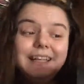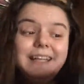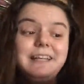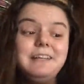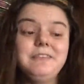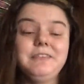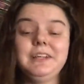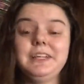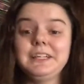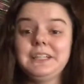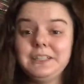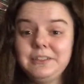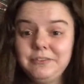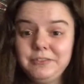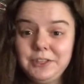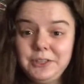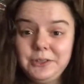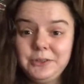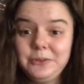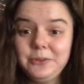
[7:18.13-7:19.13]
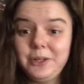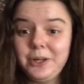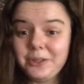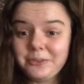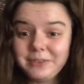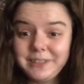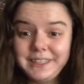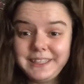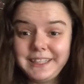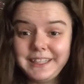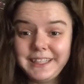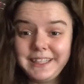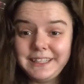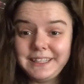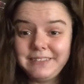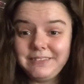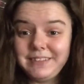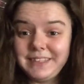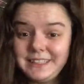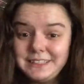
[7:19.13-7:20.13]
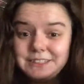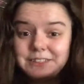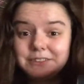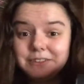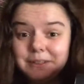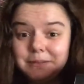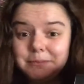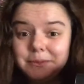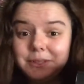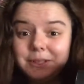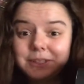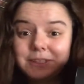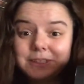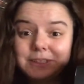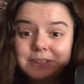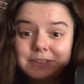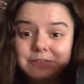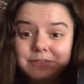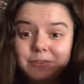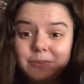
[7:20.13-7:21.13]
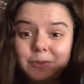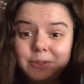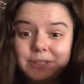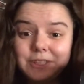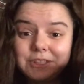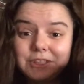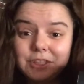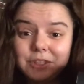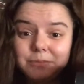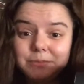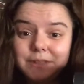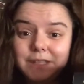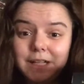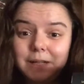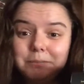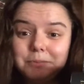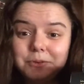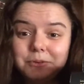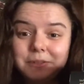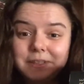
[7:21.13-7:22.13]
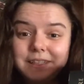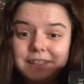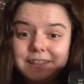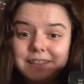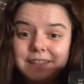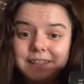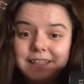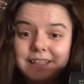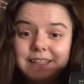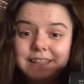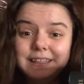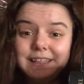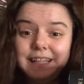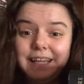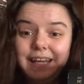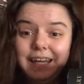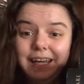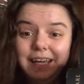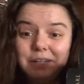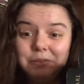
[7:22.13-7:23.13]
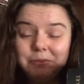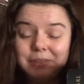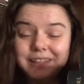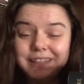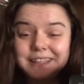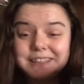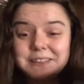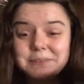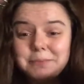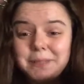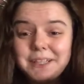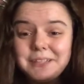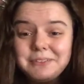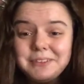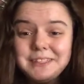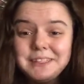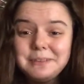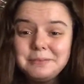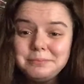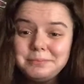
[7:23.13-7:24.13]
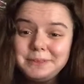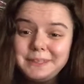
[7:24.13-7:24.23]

If any of you are reading any of these three books for the Tome Topple Readathon and would like to buddy read them,